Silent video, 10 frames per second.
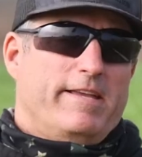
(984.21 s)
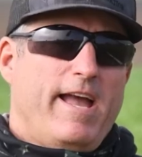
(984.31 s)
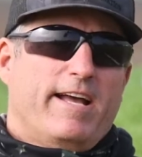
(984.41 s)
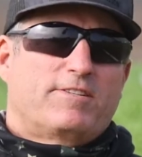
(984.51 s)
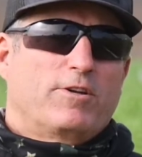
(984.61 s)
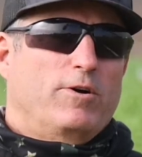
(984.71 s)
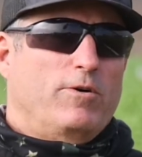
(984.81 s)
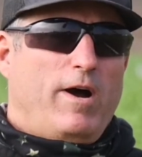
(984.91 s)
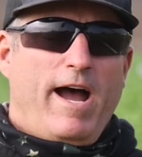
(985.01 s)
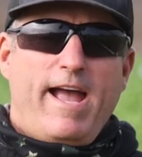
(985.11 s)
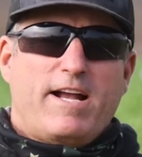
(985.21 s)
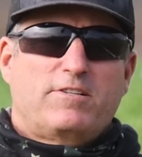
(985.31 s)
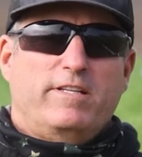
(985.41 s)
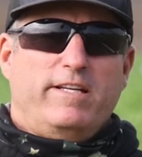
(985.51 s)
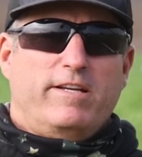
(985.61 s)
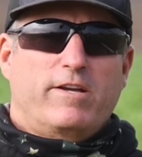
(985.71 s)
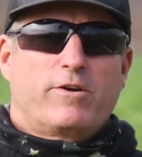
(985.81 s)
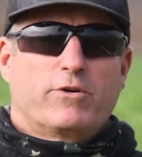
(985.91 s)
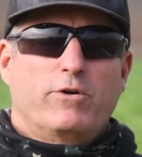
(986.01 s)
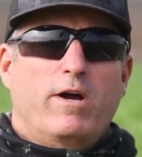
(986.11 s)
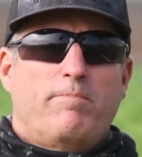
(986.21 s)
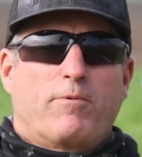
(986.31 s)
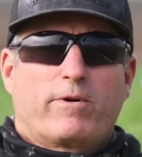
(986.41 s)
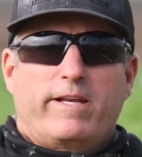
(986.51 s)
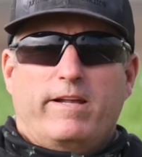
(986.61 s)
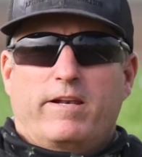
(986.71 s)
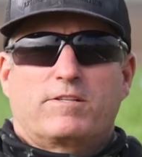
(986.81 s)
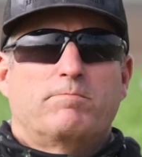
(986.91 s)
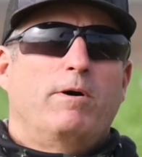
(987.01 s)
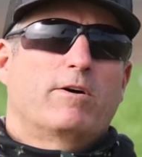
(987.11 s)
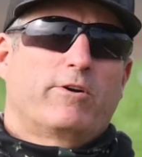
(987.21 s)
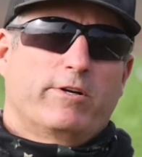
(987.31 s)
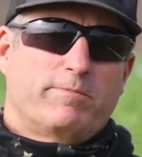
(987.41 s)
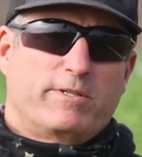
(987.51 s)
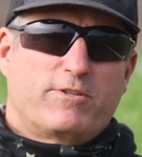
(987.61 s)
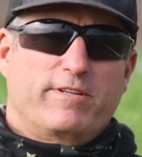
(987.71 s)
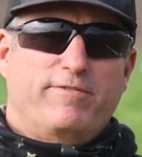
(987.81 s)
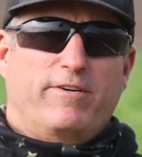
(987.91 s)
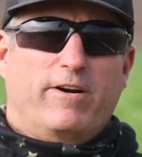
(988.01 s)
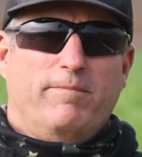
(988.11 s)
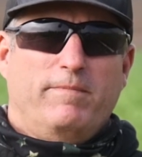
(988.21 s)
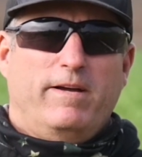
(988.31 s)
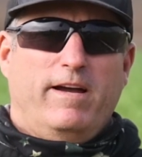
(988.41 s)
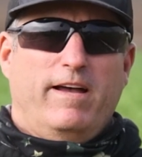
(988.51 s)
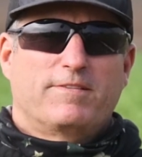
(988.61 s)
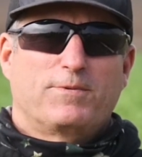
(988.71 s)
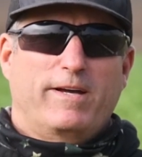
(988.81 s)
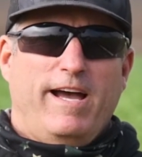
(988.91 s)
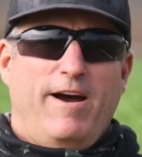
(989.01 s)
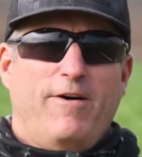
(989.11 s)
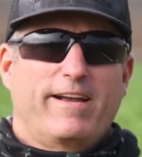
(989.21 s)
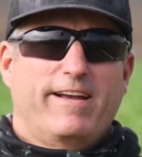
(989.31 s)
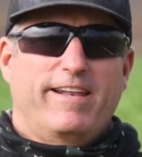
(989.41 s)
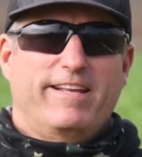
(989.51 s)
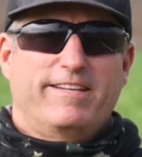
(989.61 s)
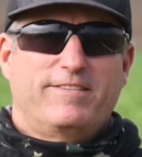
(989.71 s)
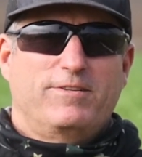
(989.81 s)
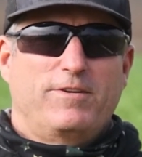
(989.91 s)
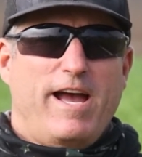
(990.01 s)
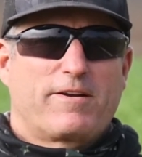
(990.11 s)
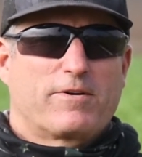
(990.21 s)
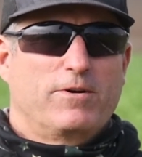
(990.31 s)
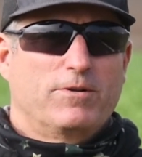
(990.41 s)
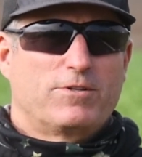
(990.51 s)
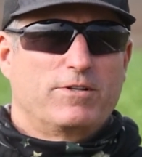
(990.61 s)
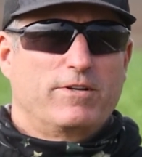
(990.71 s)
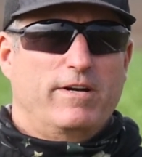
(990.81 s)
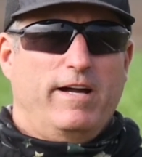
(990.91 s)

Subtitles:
Yeah, so I actually grew up working on a small Christmas tree farm, how I got into agriculture.